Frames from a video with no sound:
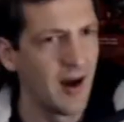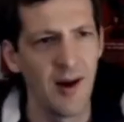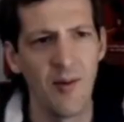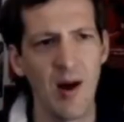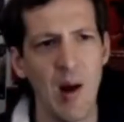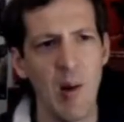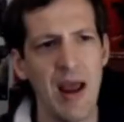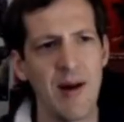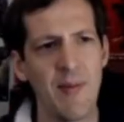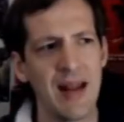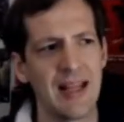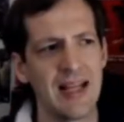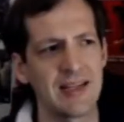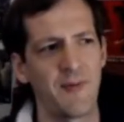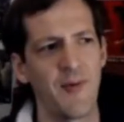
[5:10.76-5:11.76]
Wait, wait a
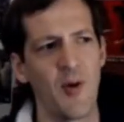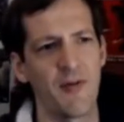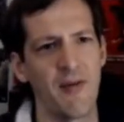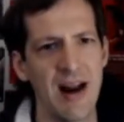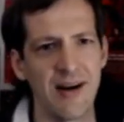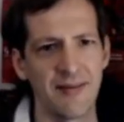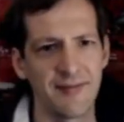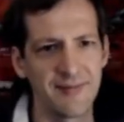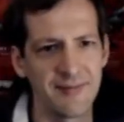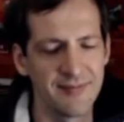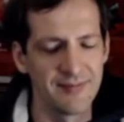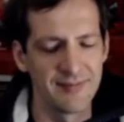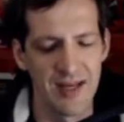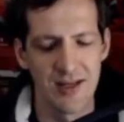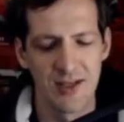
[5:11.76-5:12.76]
minute, that's a foil rare.
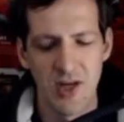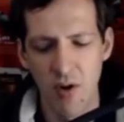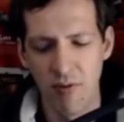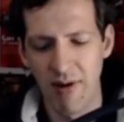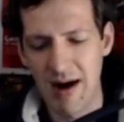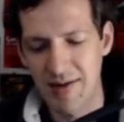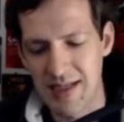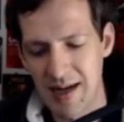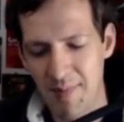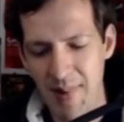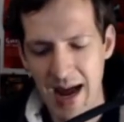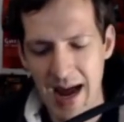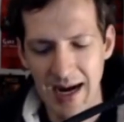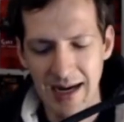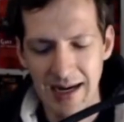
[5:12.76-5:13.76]
Two rares in the
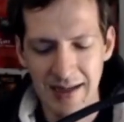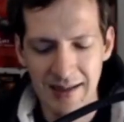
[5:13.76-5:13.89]
pack.